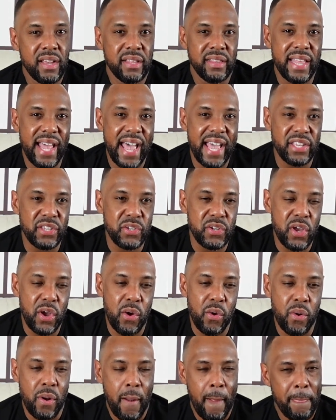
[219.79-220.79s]
that, you
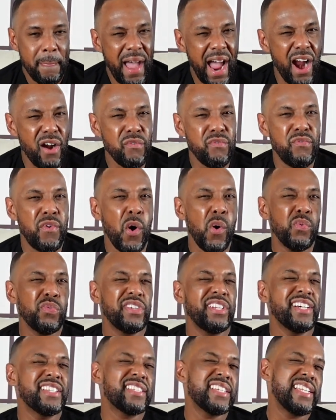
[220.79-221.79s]
know, our vote
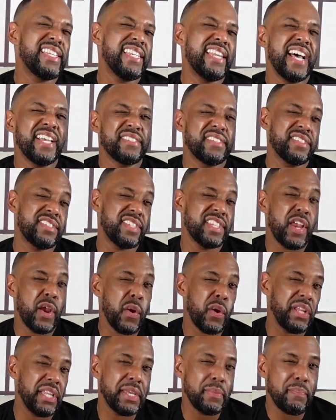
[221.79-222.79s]
doesn't
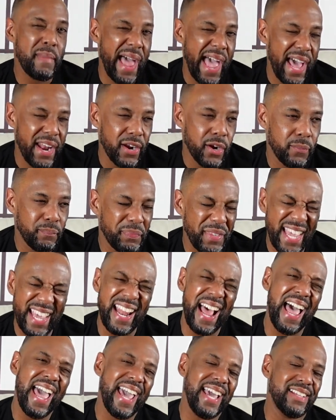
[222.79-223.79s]
necessarily matter. And
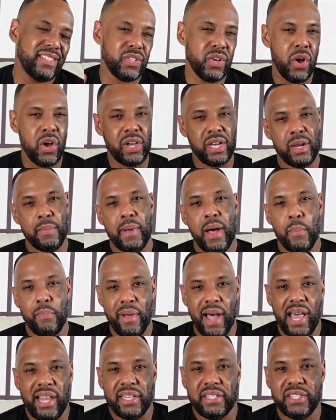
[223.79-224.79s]
I hate talking about
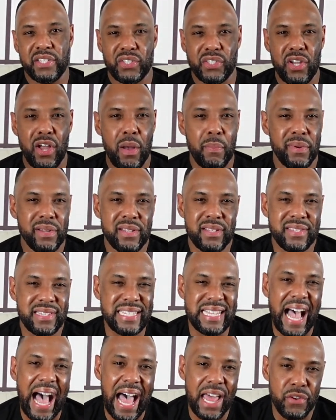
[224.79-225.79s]
politics, y'all, but this is
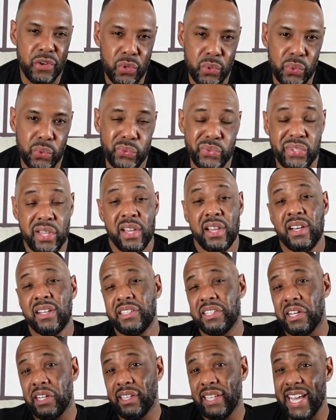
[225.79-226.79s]
hot news.
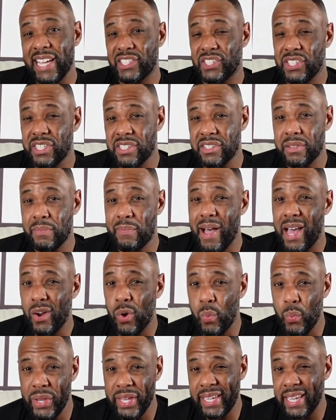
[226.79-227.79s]
The election is about a
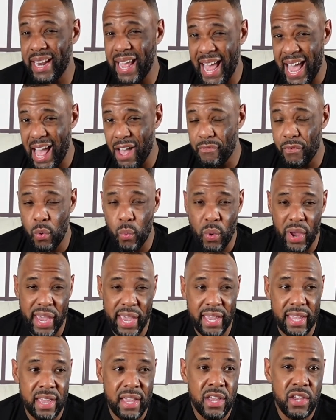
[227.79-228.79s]
week and a half
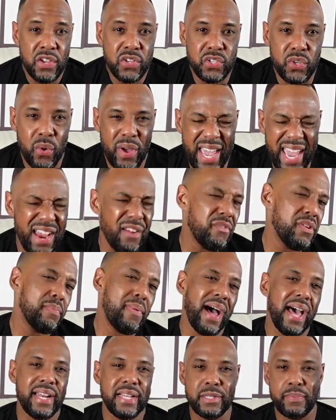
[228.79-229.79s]
away, so
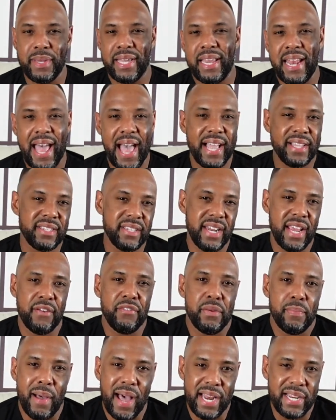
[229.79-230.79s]
everybody's being asked and
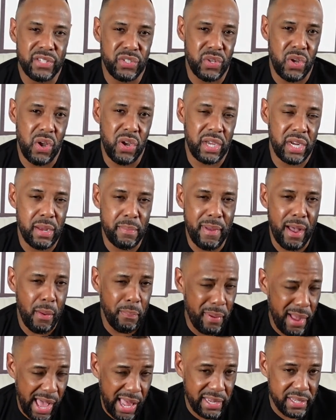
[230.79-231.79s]
everybody's talking about
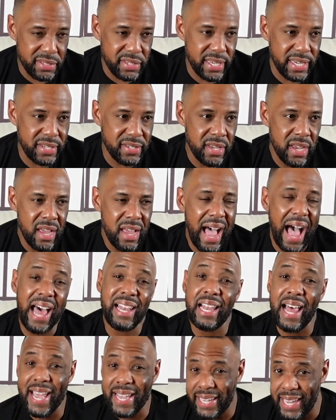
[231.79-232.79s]
politics. I
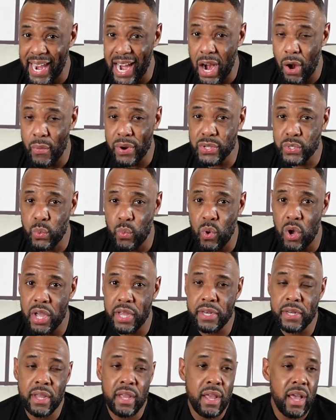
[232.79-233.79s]
like KRS-One,